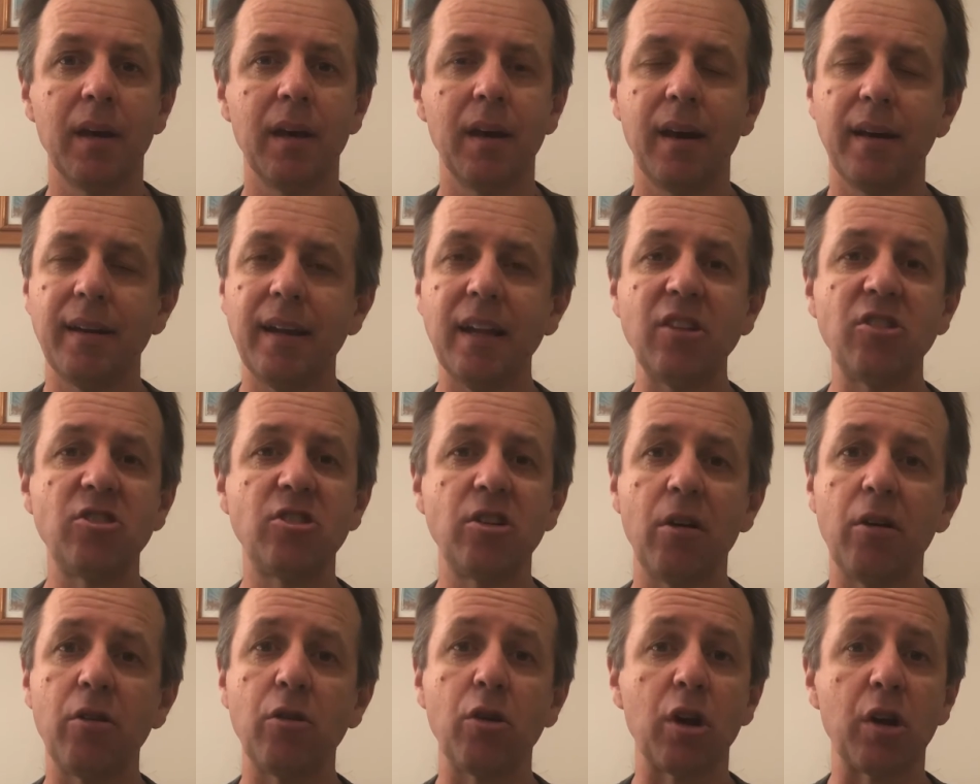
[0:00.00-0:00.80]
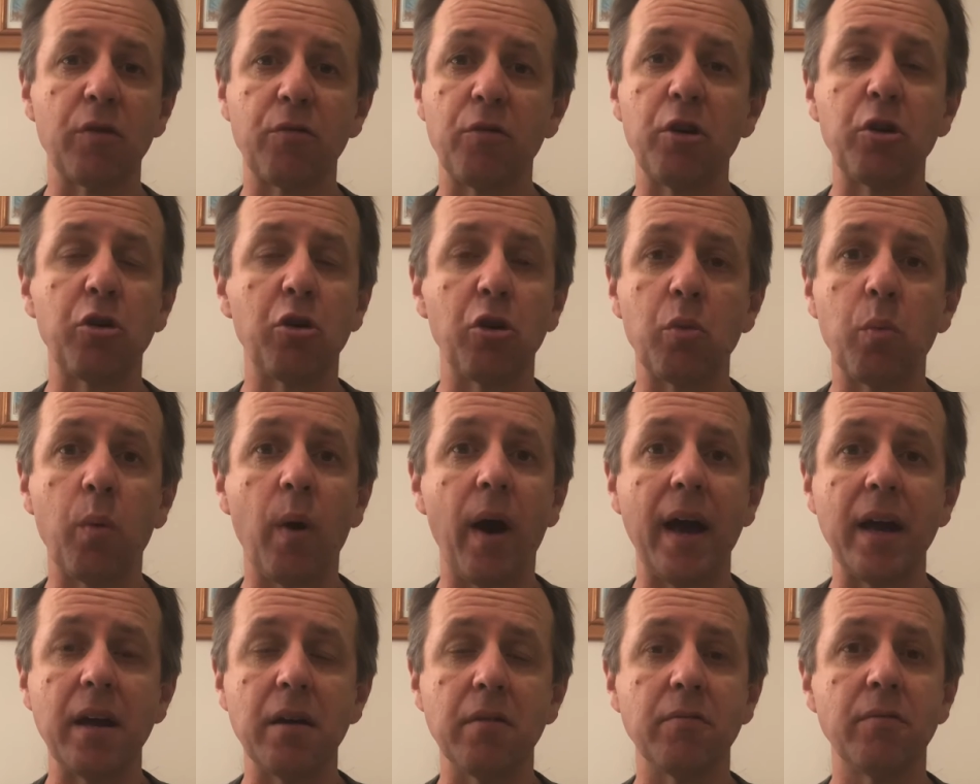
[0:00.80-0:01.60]
And that's generally not a very good
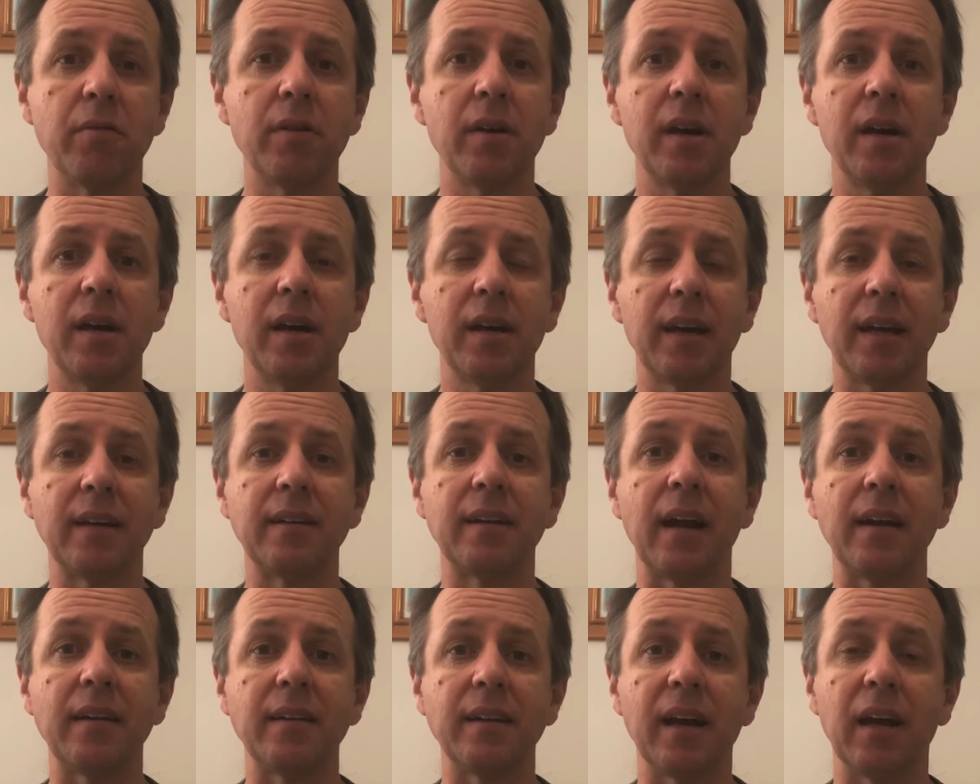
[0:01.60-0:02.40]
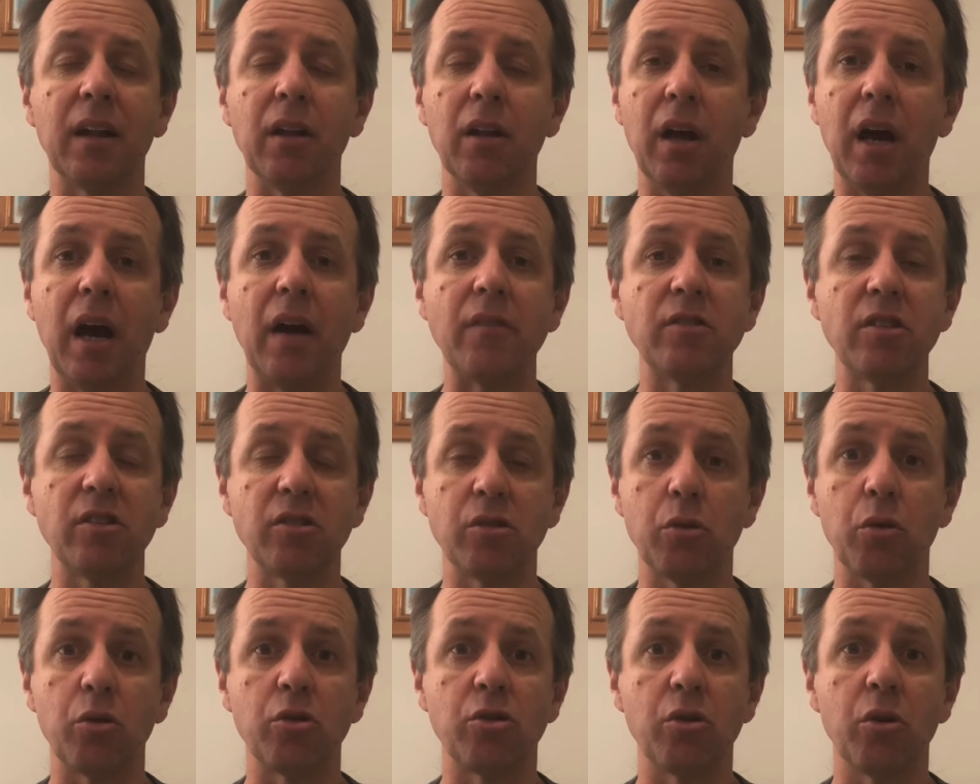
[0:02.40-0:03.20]
way of conducting our lives, is
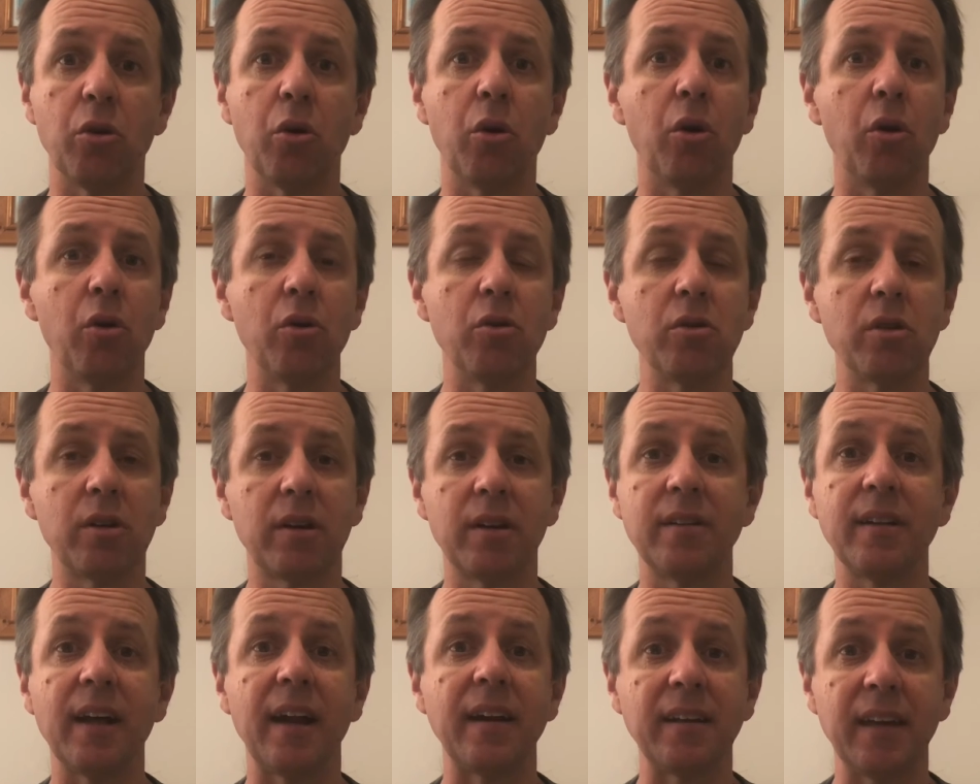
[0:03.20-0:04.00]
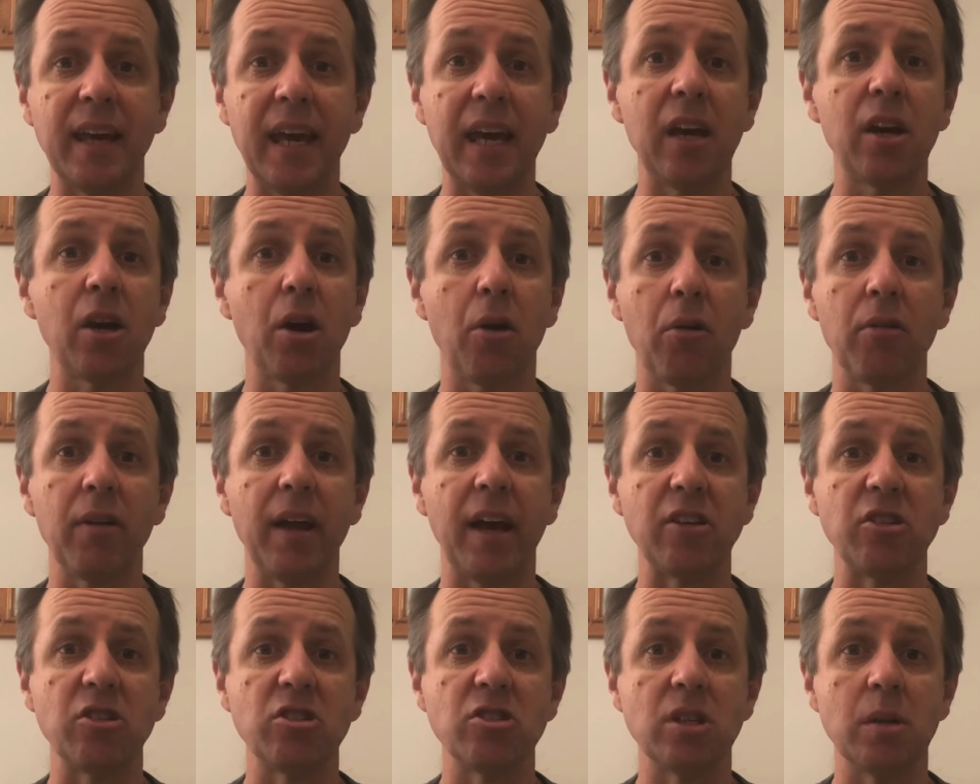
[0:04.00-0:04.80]
it? Or conducting any kind of
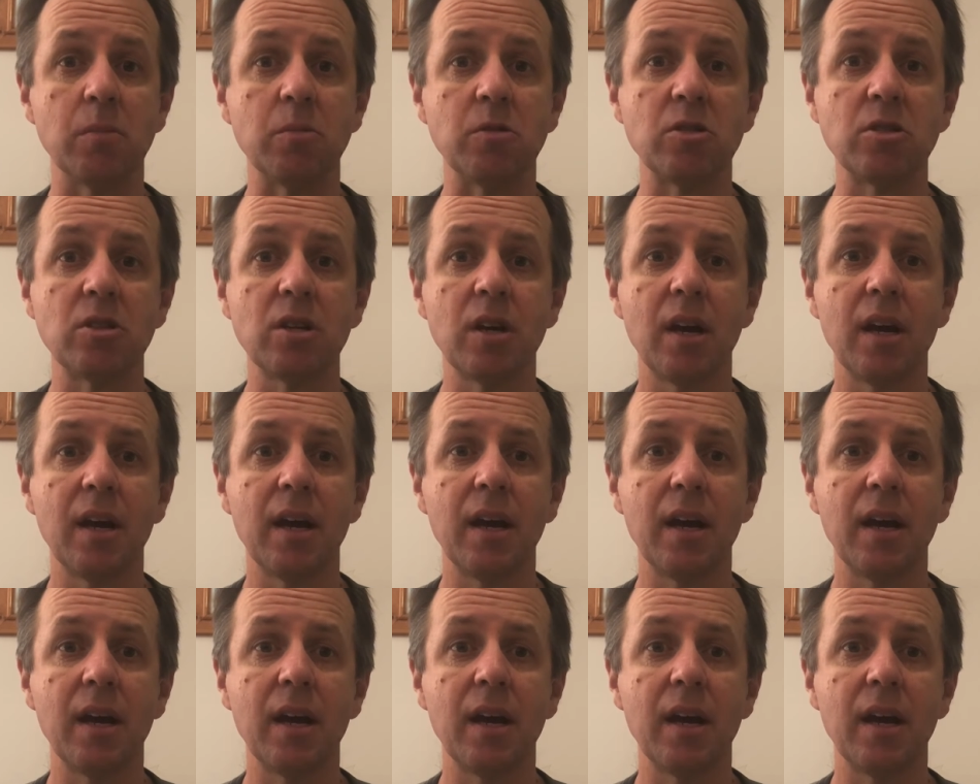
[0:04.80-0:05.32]
relationships.